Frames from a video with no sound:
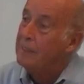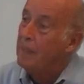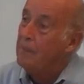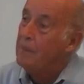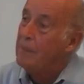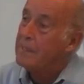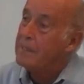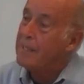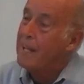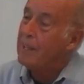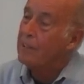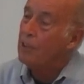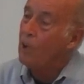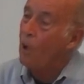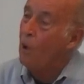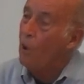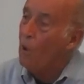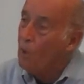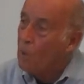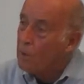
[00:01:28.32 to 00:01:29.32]
I mean, it's not the
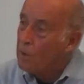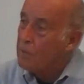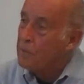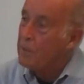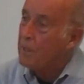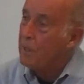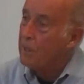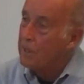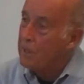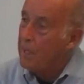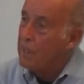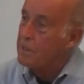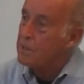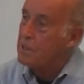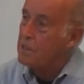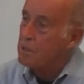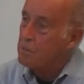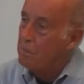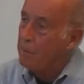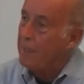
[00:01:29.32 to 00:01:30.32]
whole of the
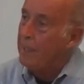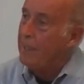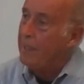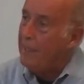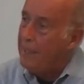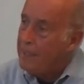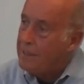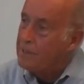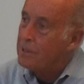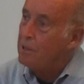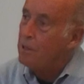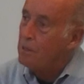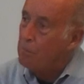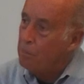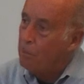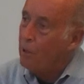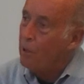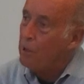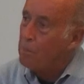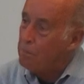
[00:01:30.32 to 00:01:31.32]
unconscious, but it is an
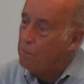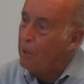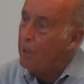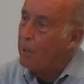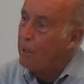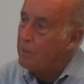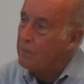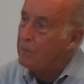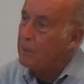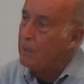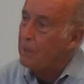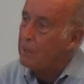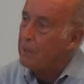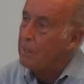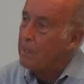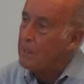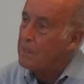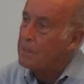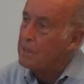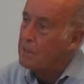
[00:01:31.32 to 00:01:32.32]
important part of the
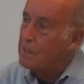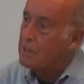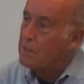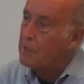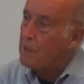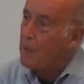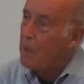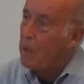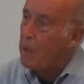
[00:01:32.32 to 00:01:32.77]
unconscious.